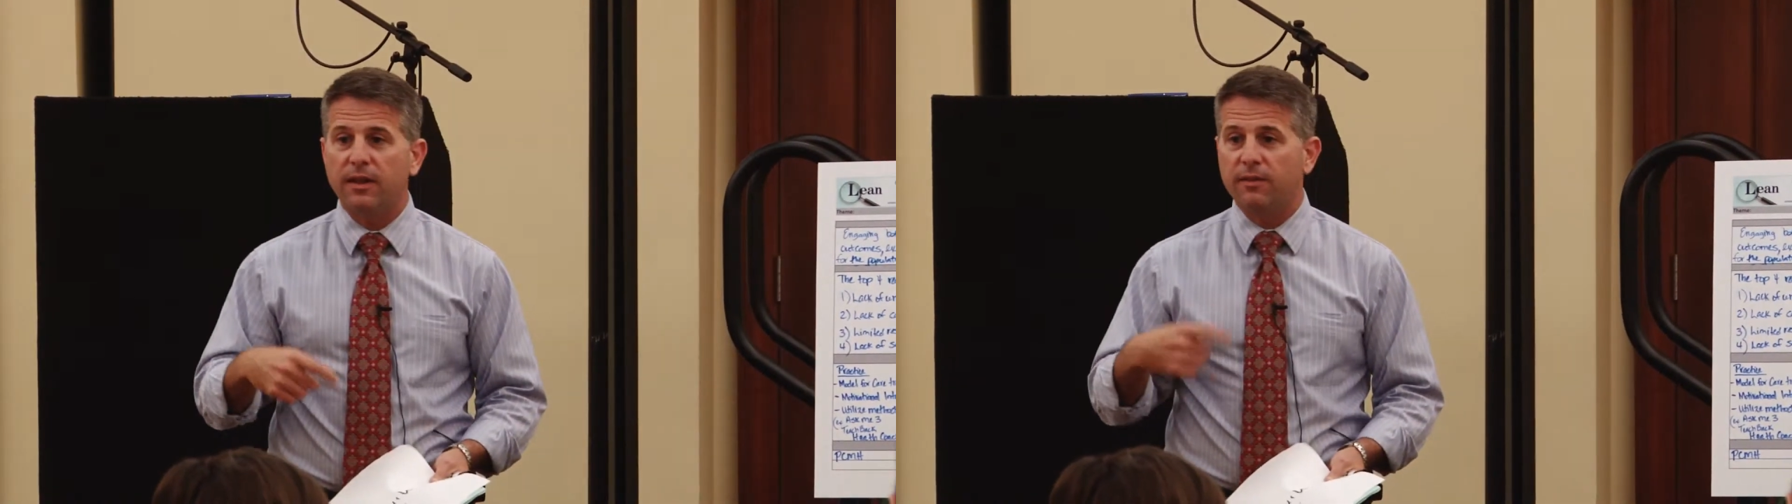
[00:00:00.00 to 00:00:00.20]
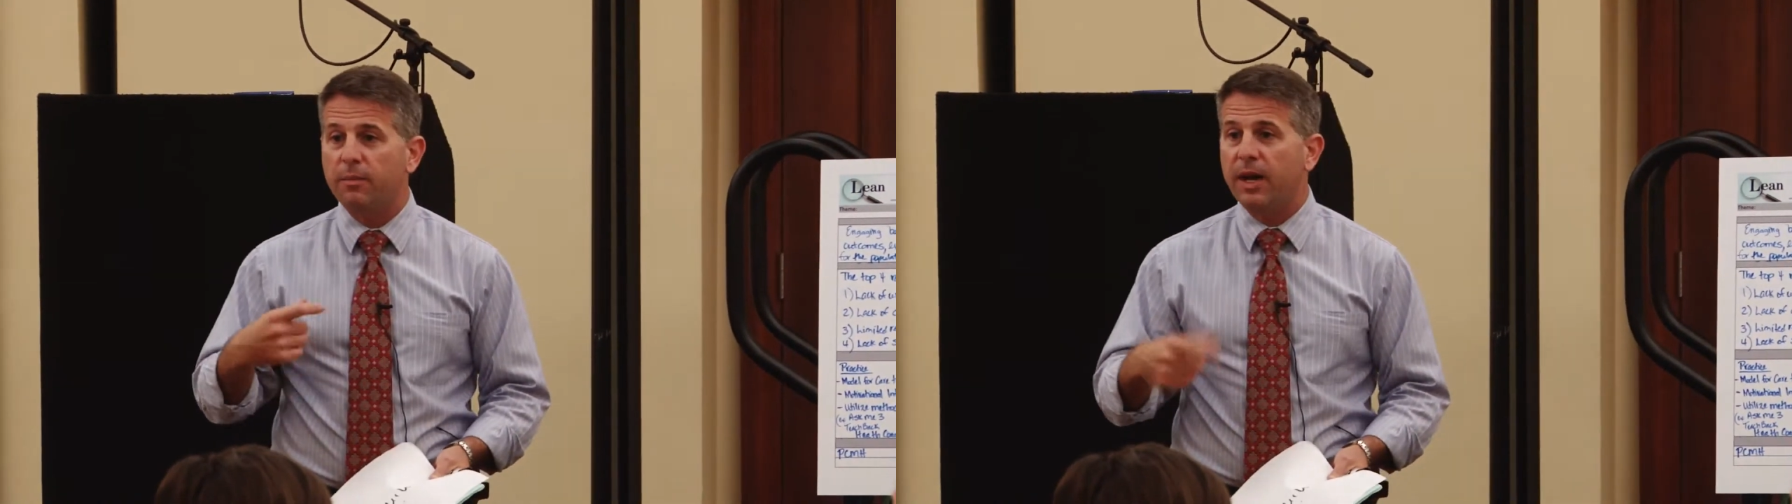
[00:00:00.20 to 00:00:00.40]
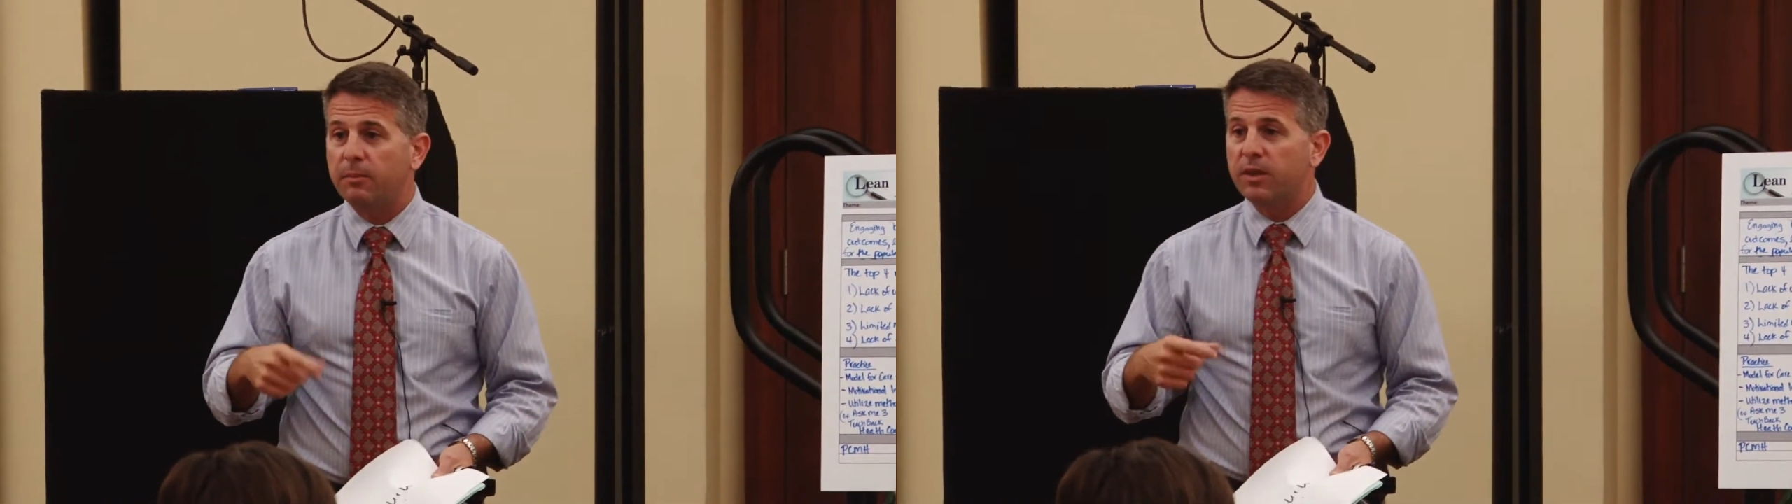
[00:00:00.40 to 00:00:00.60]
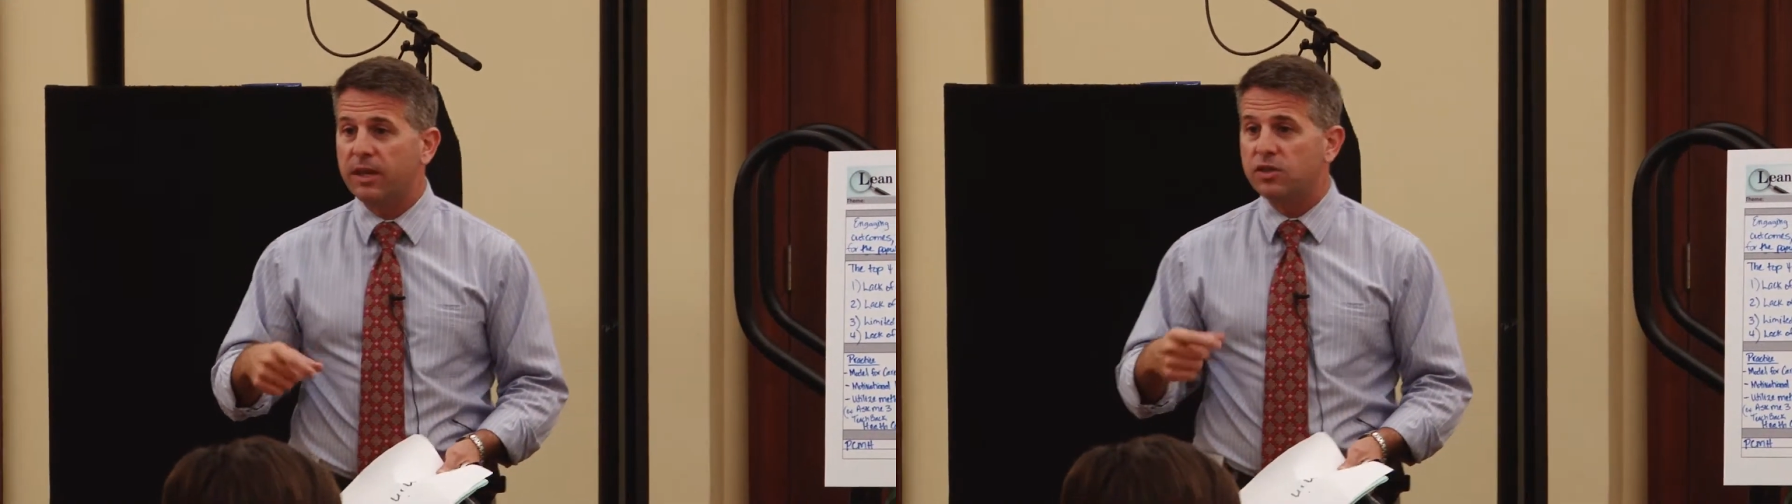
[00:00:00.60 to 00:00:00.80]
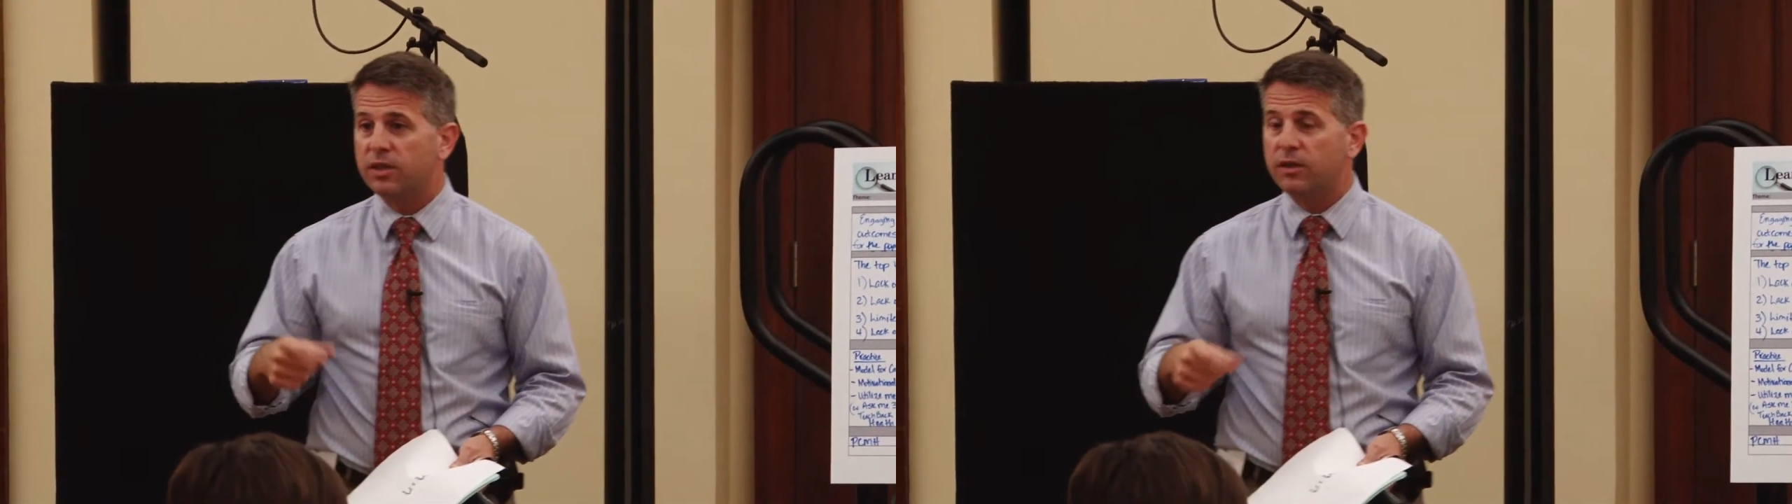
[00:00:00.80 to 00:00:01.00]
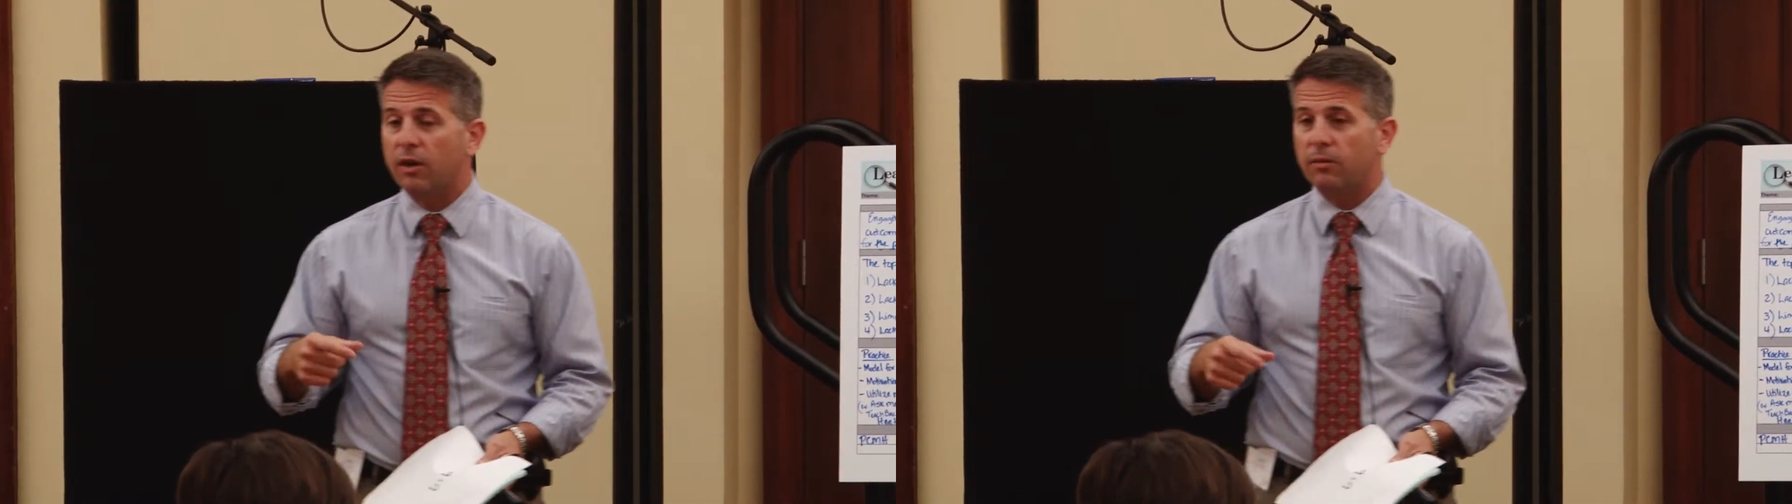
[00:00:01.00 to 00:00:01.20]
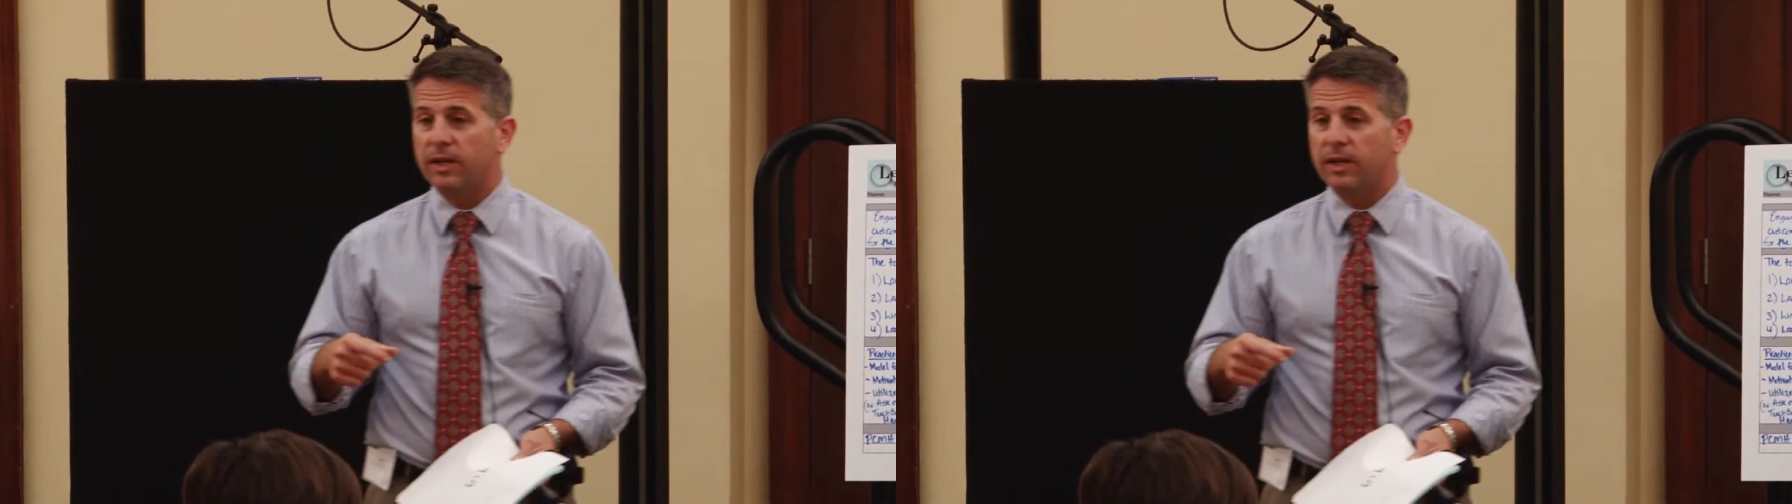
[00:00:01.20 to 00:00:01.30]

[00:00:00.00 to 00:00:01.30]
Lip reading: of the population in our